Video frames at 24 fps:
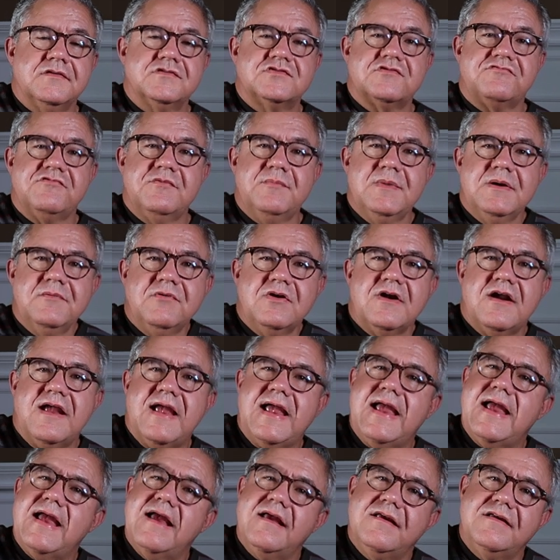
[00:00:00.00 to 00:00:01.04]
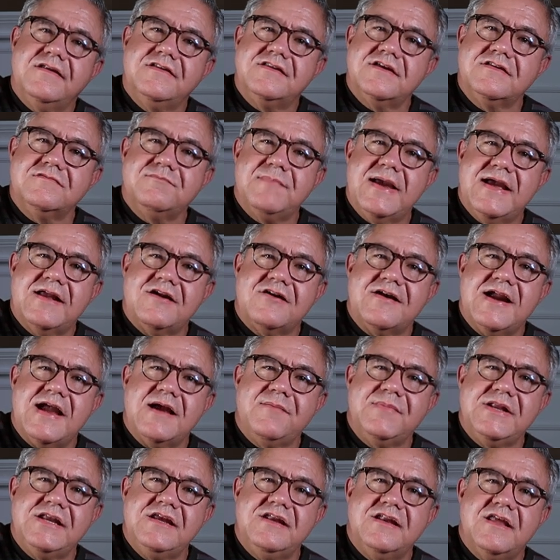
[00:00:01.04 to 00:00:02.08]
remember, it doesn't matter how
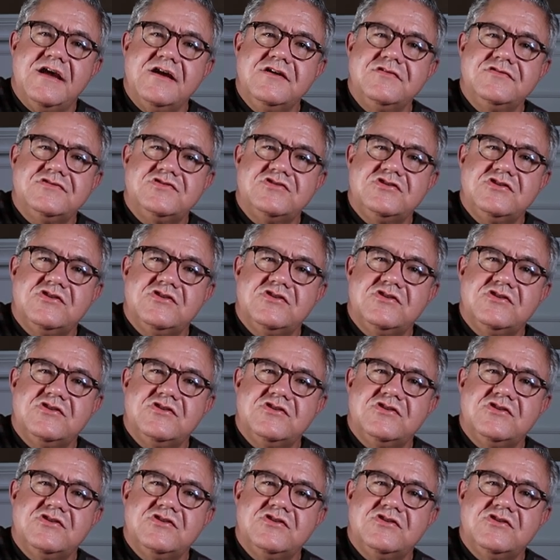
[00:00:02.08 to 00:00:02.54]
many notes